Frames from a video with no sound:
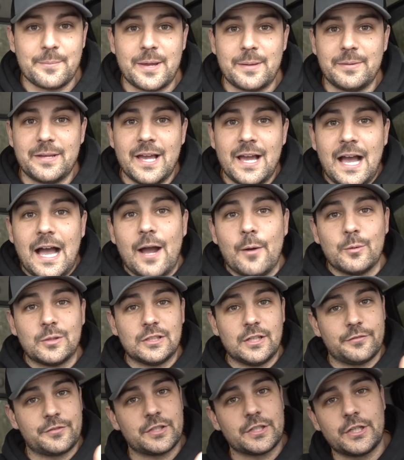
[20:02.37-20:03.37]
Maybe I would
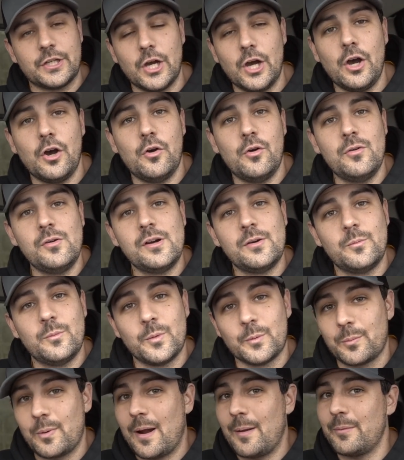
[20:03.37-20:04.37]
love to go.
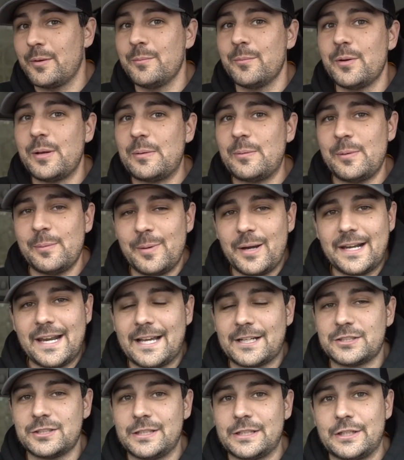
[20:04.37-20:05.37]
We're probably, we, we might
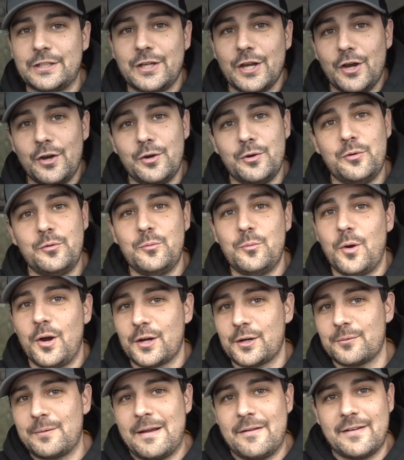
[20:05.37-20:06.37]
actually go
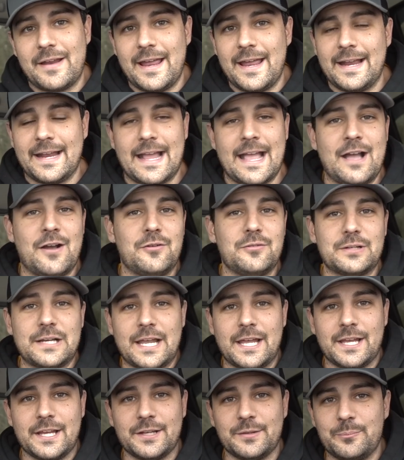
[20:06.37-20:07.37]
walk around, hang out
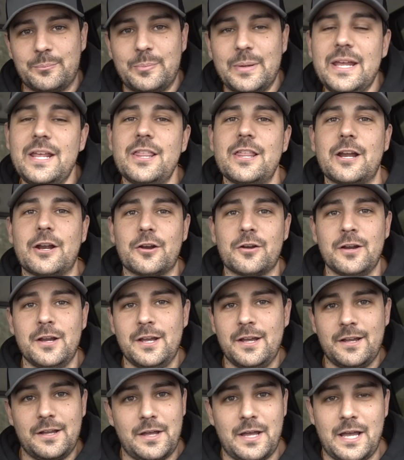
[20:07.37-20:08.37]
and be there.
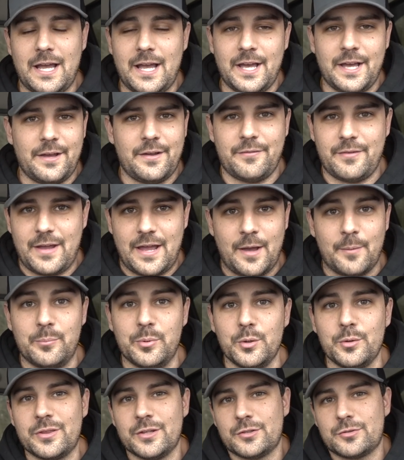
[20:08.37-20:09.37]
A, a
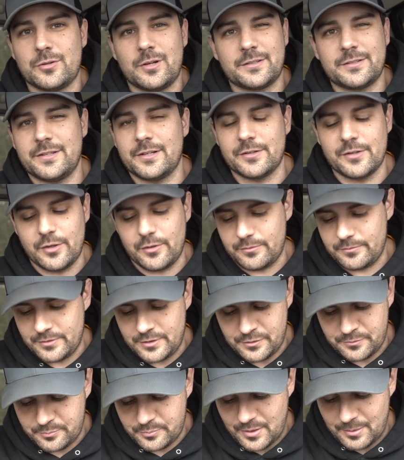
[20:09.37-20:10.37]
booth and trucks there. No,
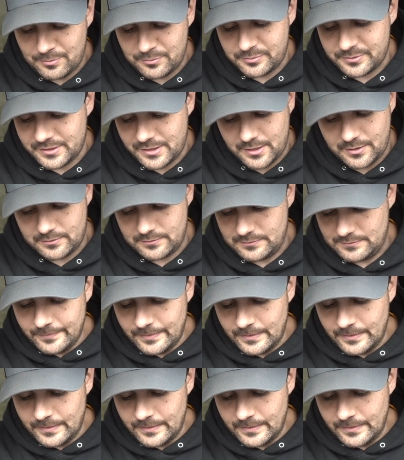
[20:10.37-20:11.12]
no, probably not.